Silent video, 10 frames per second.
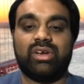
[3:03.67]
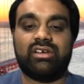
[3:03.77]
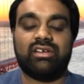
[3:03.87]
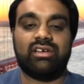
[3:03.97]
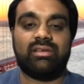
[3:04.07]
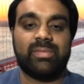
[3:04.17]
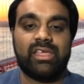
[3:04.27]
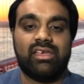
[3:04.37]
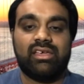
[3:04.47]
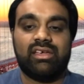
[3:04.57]
But
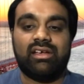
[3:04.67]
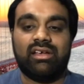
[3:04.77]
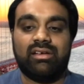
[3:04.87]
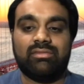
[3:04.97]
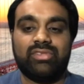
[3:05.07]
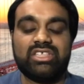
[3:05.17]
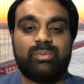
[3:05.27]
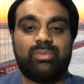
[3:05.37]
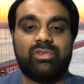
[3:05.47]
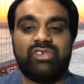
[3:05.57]

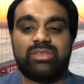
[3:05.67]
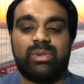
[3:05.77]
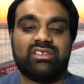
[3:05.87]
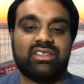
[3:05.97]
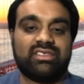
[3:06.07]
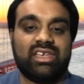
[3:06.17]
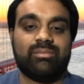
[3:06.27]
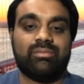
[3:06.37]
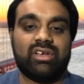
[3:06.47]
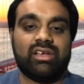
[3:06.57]
we spent the
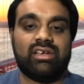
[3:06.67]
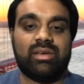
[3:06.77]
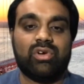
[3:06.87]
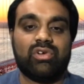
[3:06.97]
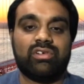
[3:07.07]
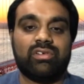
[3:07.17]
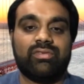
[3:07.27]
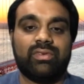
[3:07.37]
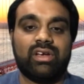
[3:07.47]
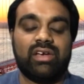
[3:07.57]
same amount
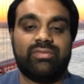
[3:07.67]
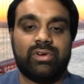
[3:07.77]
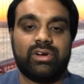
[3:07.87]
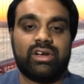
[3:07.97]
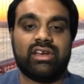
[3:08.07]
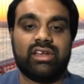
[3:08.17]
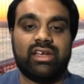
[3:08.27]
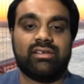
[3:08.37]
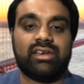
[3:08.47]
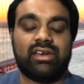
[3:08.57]
of effort
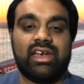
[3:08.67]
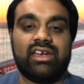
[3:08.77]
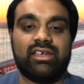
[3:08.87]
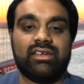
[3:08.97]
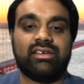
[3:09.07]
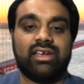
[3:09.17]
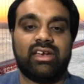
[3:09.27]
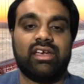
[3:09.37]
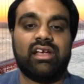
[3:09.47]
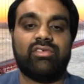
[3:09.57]
in
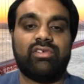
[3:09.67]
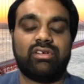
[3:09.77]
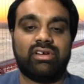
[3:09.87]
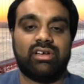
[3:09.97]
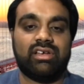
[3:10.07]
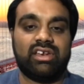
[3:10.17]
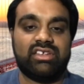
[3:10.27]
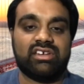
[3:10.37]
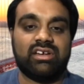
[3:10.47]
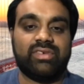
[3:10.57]
getting our
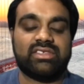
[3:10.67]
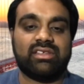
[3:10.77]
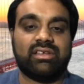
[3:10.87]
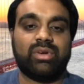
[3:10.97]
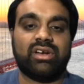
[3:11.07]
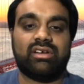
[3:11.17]
regional visa, but